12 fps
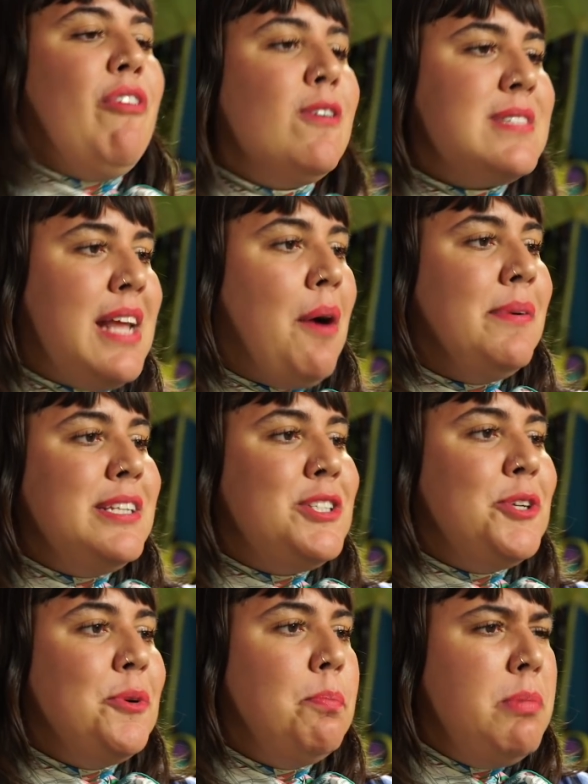falls down
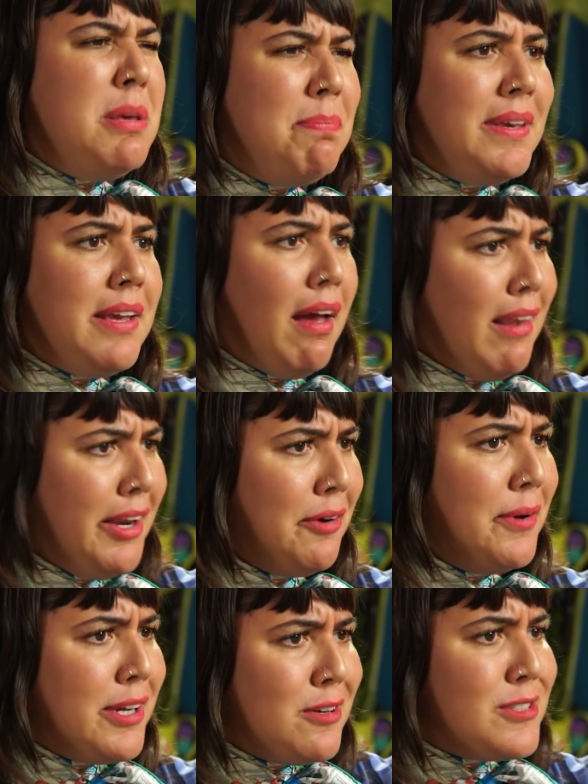into me being a
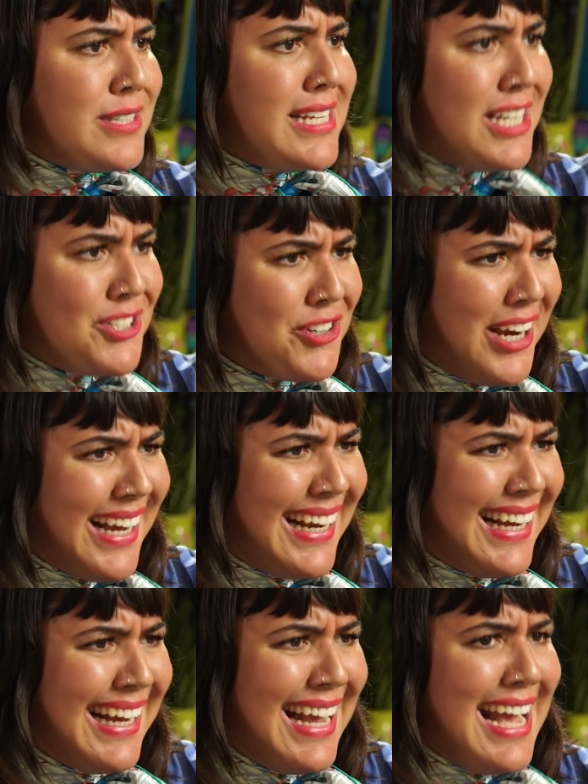little egocentric.
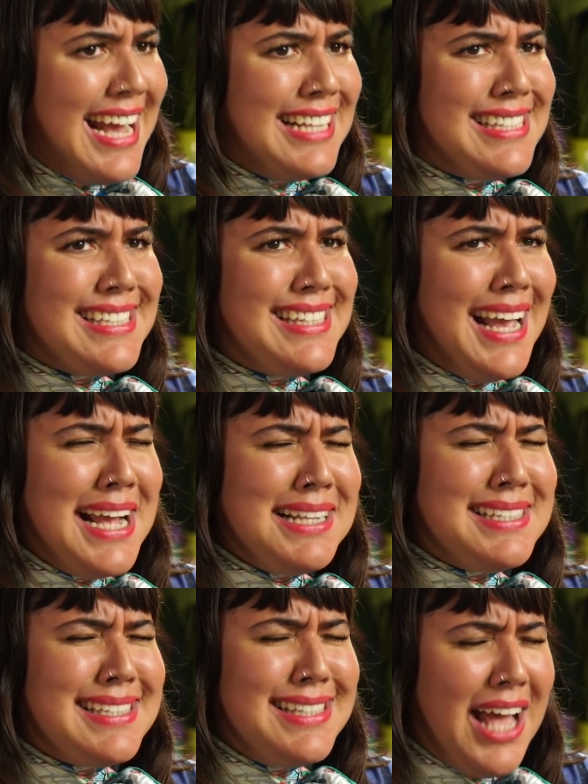Mm -hmm. It's
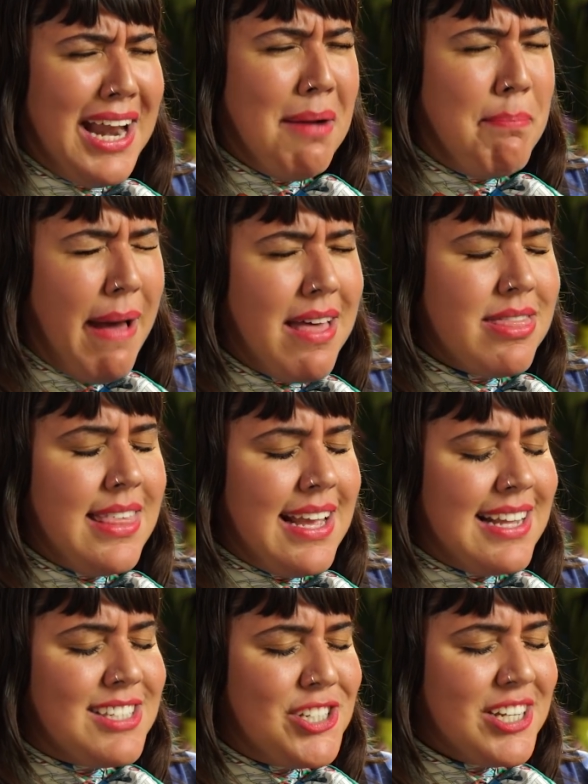it's not a bad
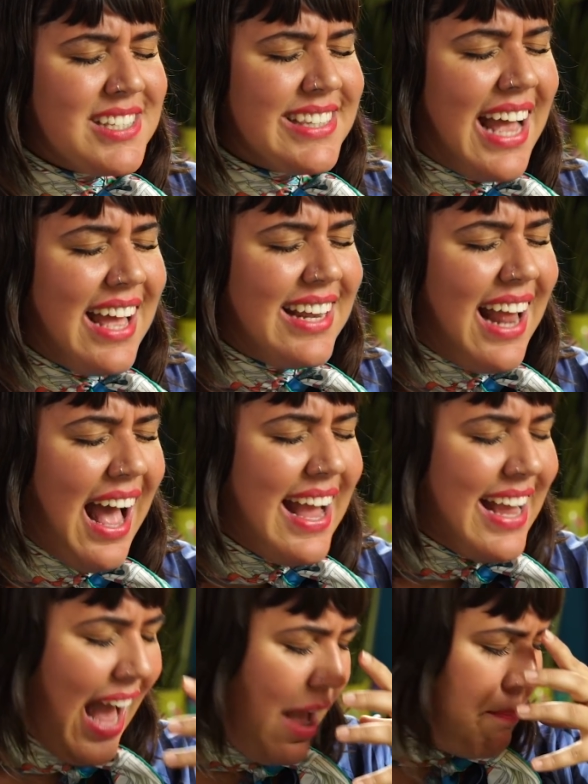thing. It's just that
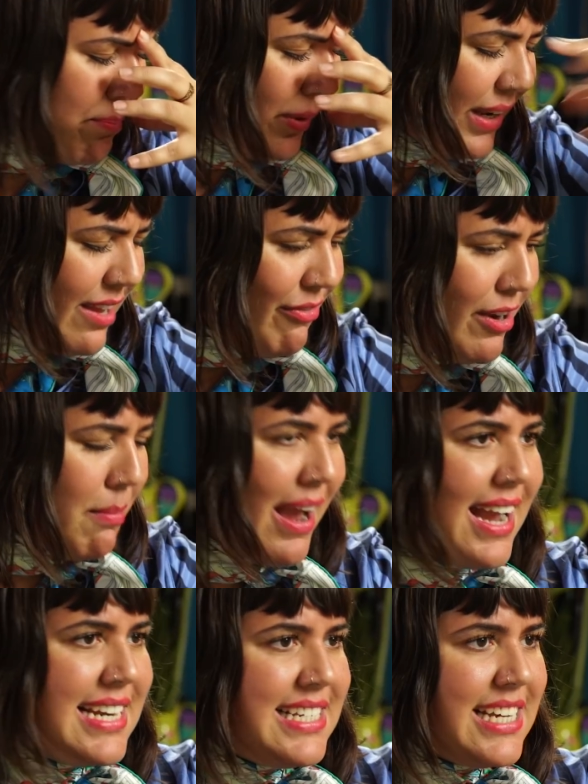I, I believe in
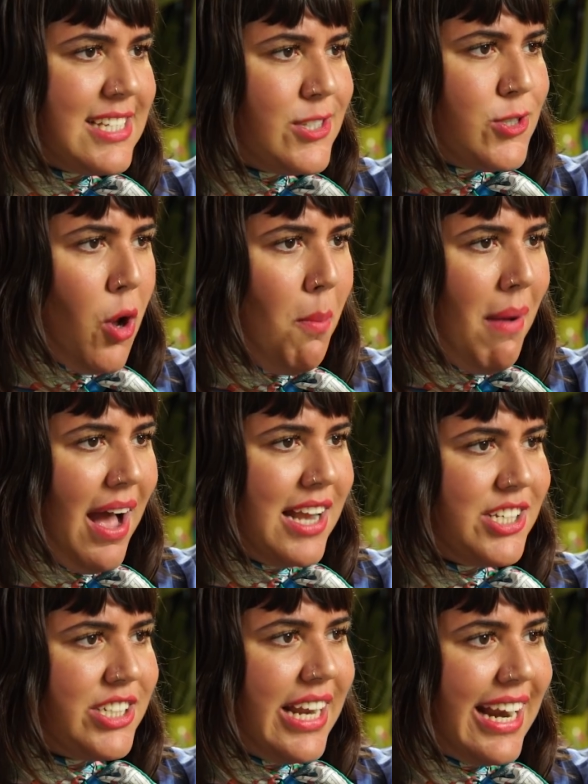my idea so
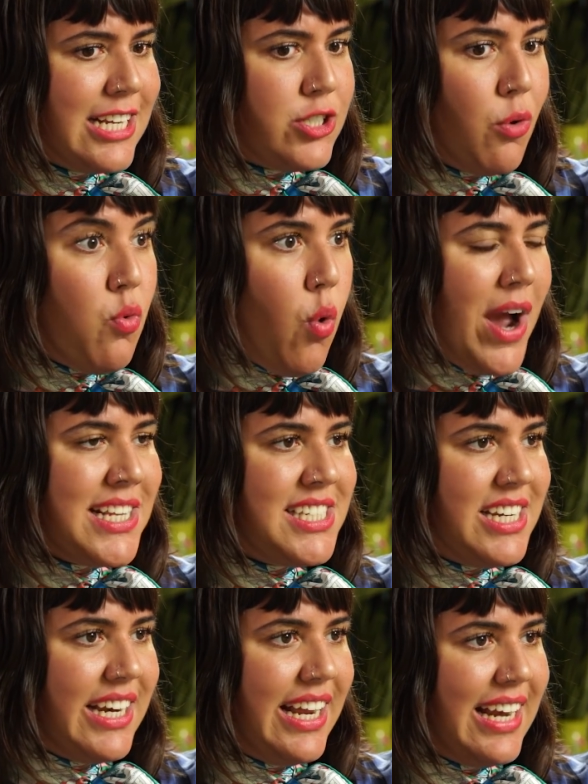much that I don't
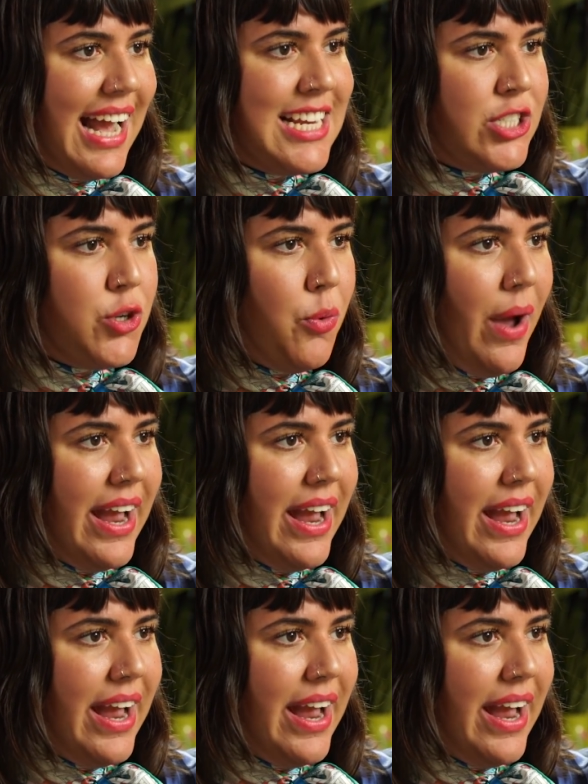question it. I is do